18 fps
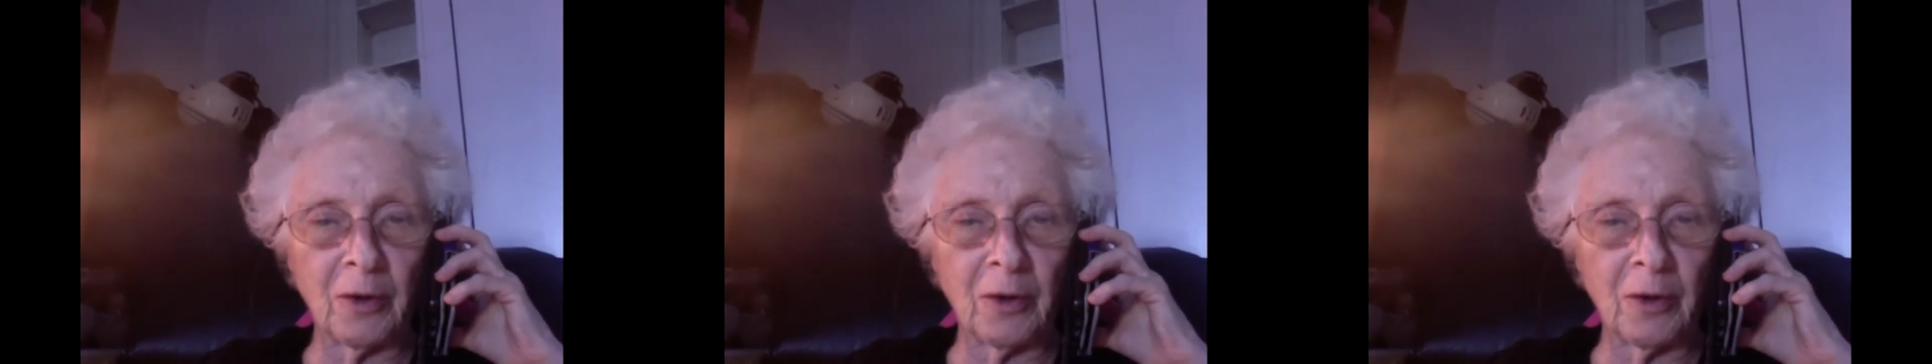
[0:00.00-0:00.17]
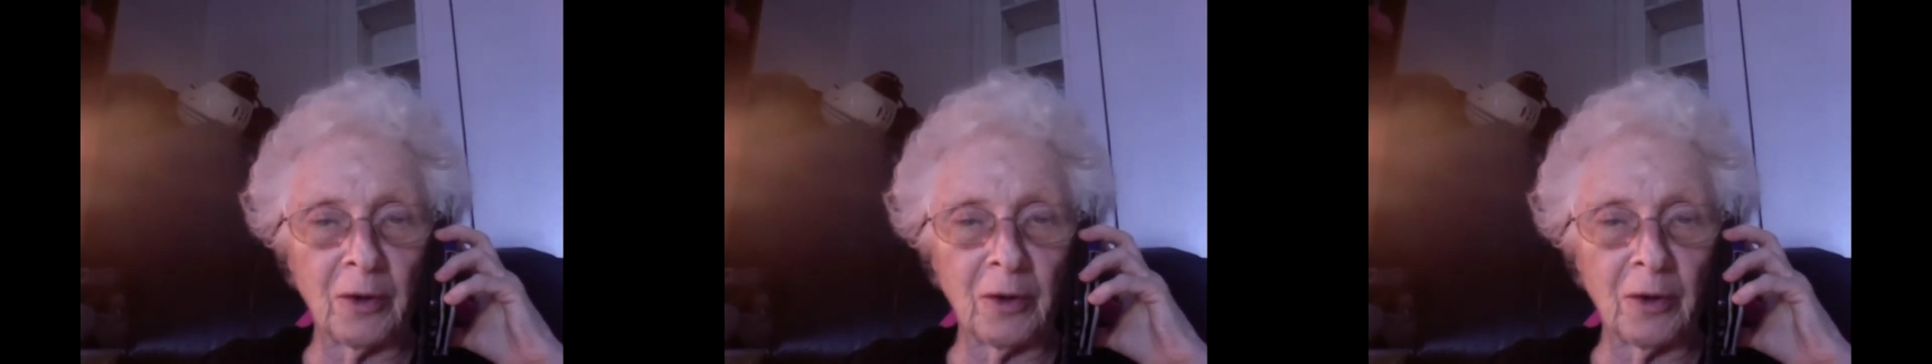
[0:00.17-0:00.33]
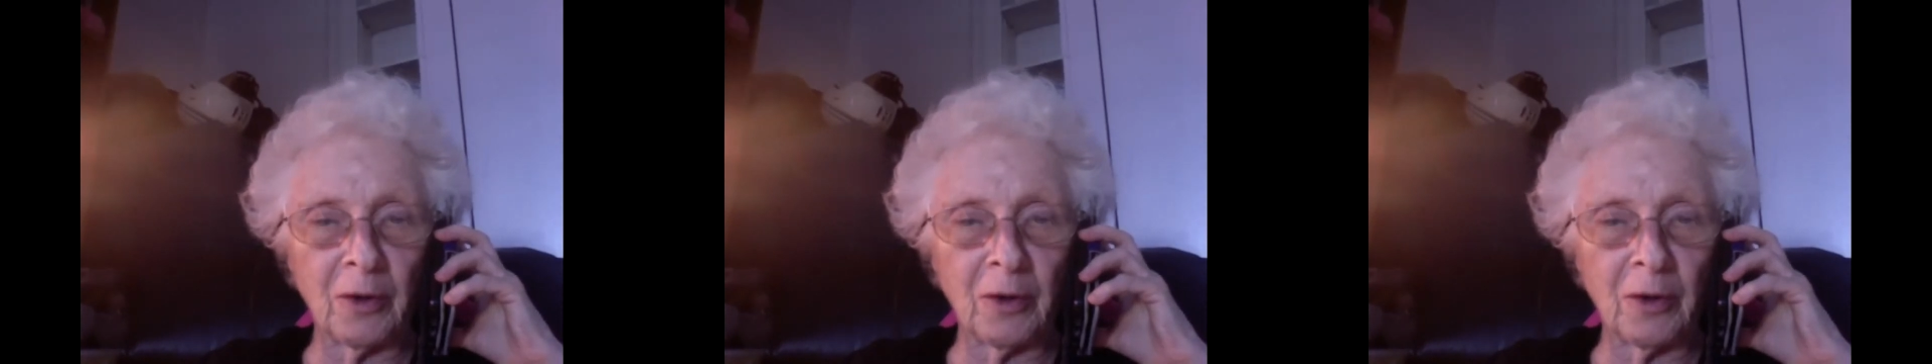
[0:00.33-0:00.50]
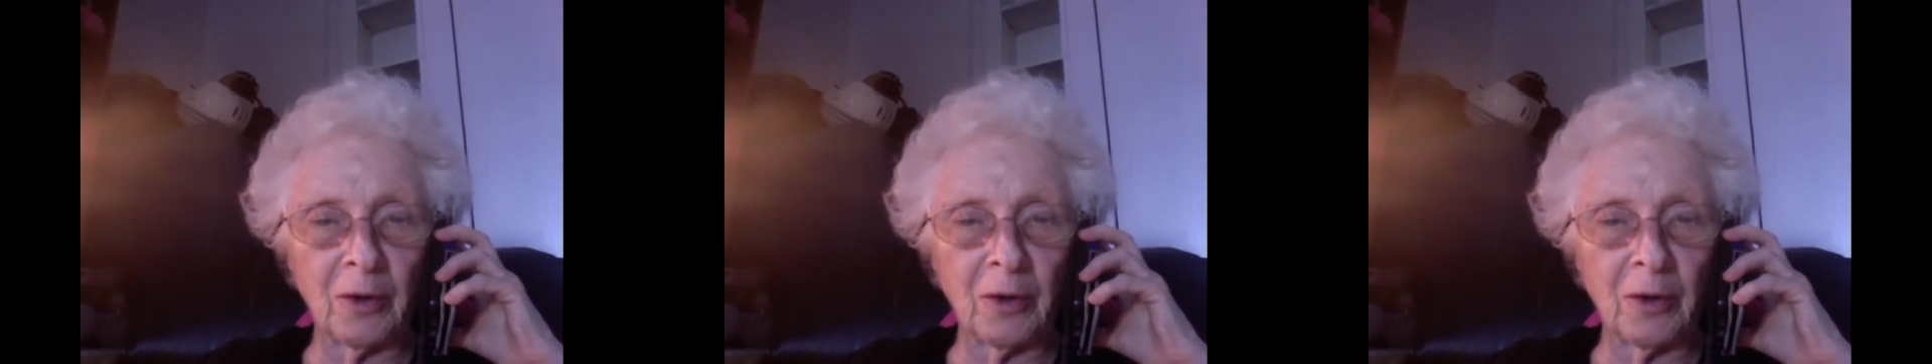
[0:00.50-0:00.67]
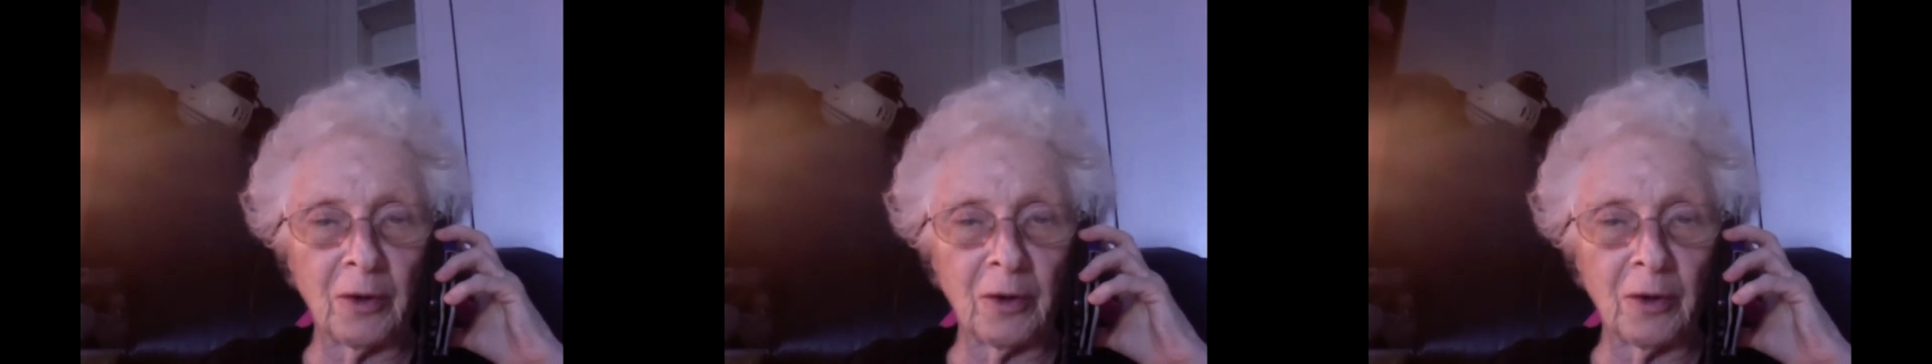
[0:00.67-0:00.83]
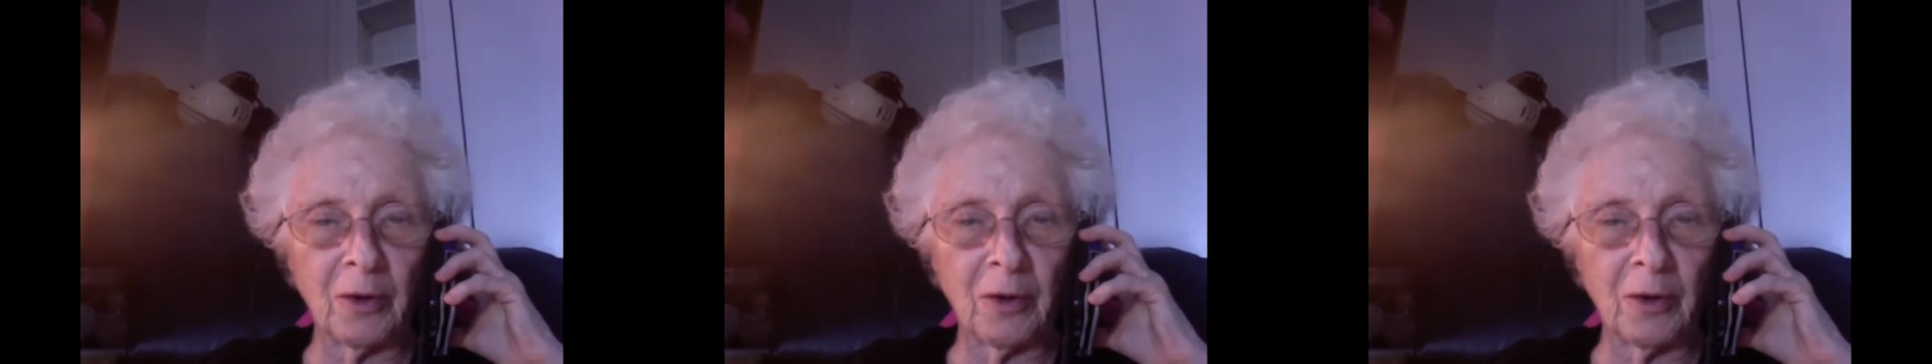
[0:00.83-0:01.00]

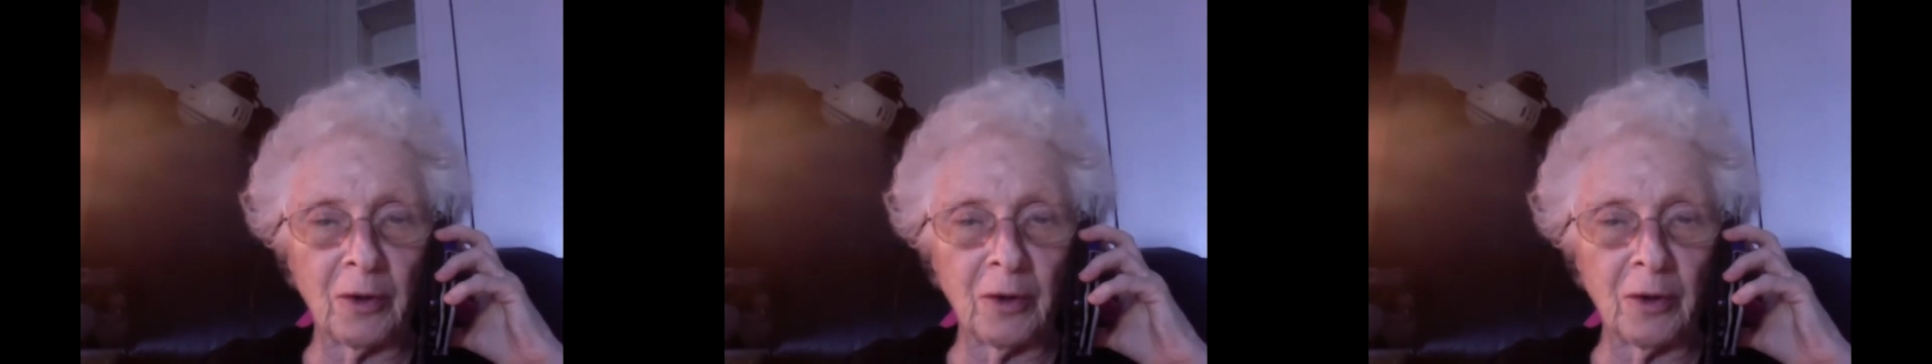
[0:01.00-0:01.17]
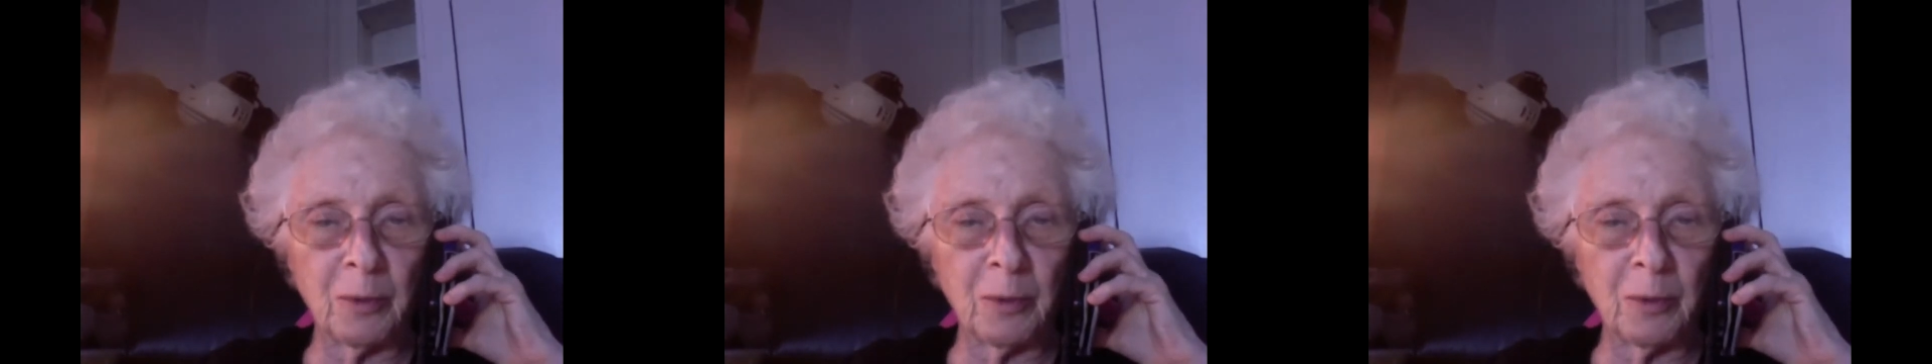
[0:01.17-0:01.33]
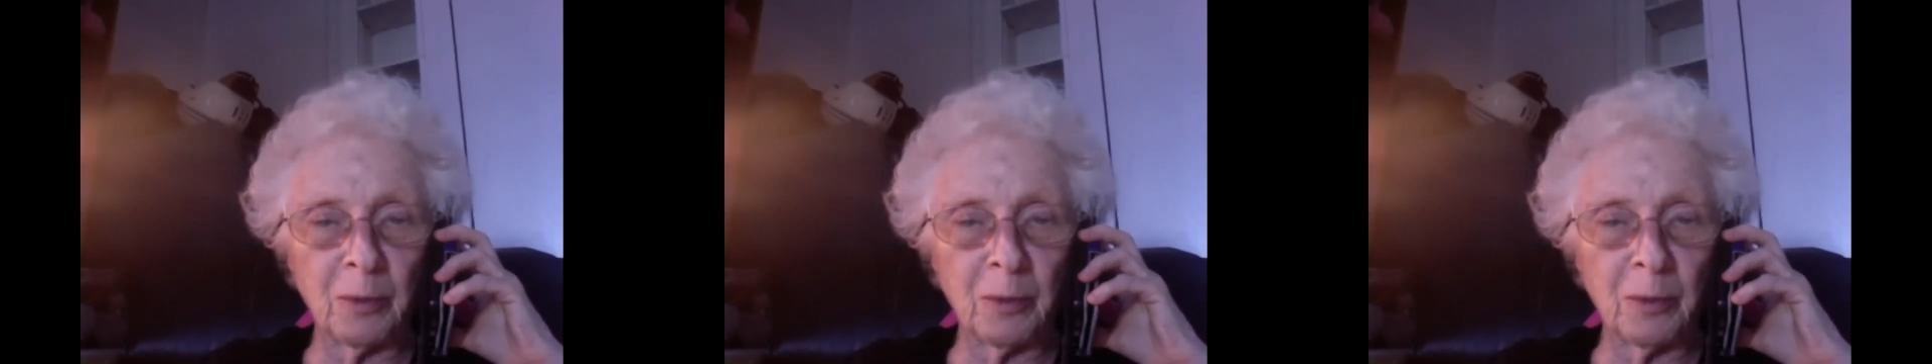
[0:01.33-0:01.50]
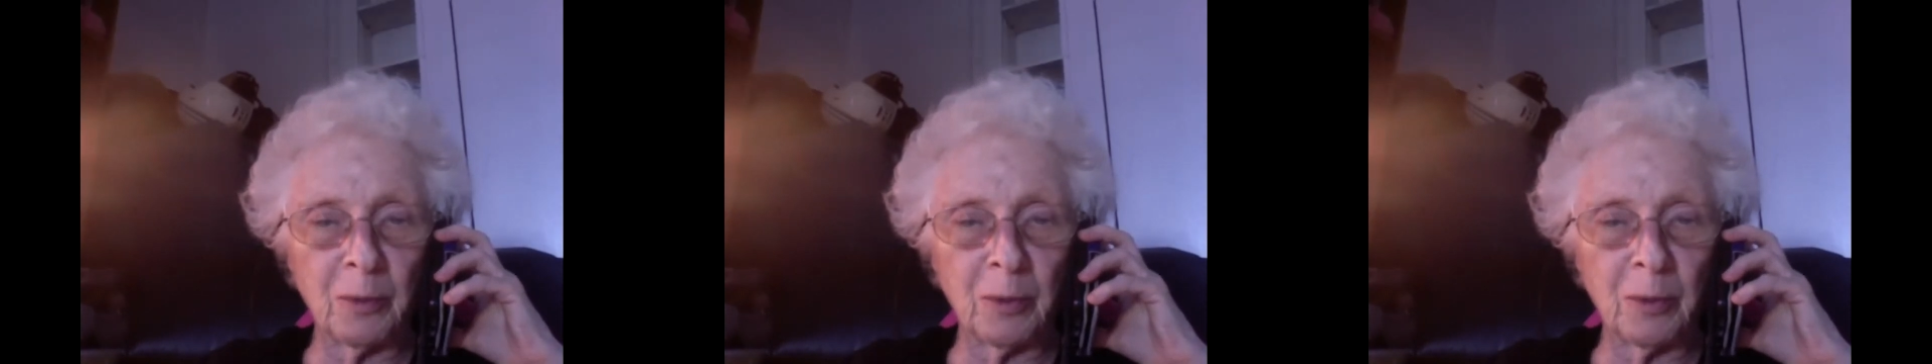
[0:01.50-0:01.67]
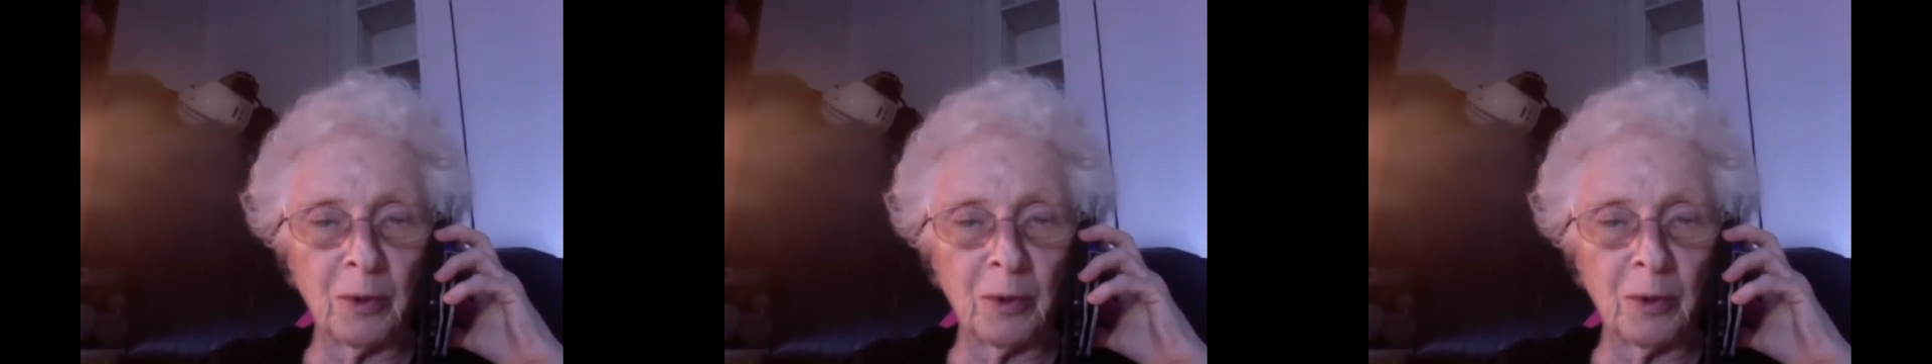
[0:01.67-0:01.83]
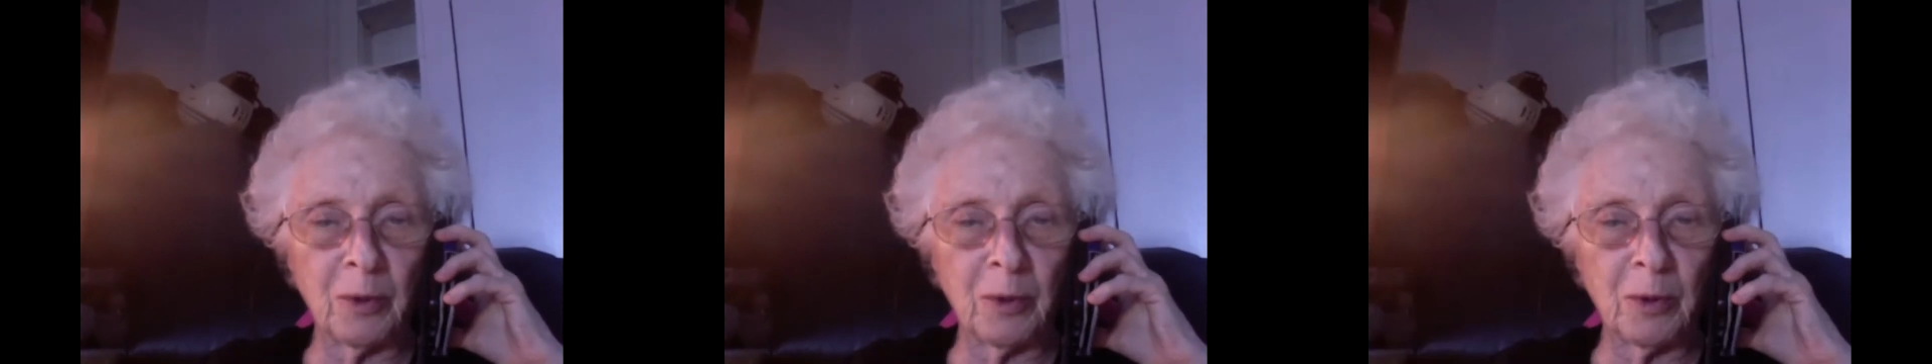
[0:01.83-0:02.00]
report? What
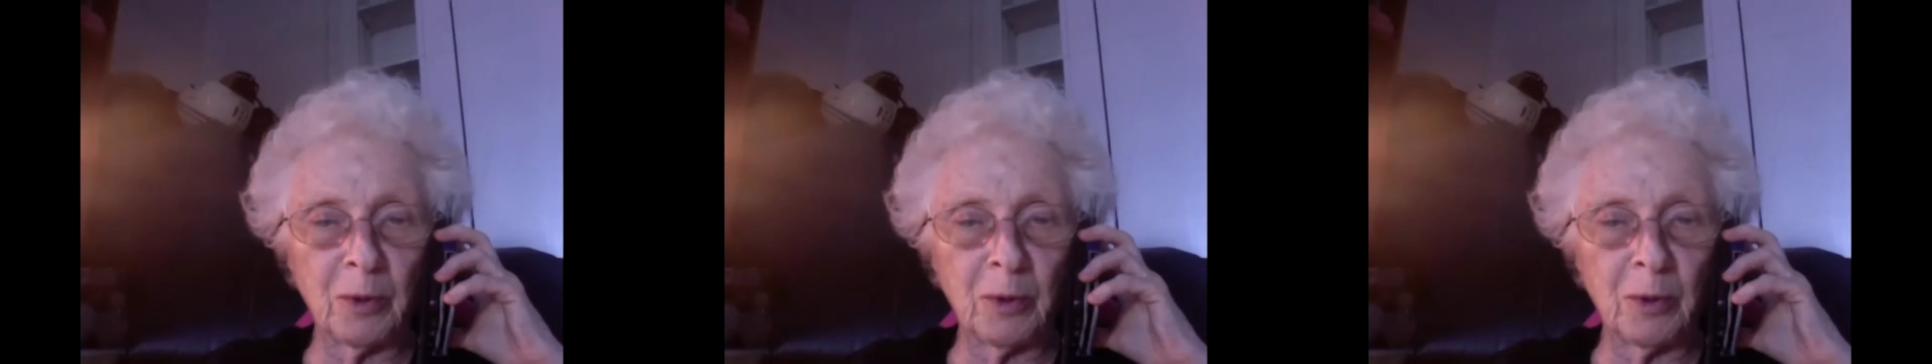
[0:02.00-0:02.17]
happened?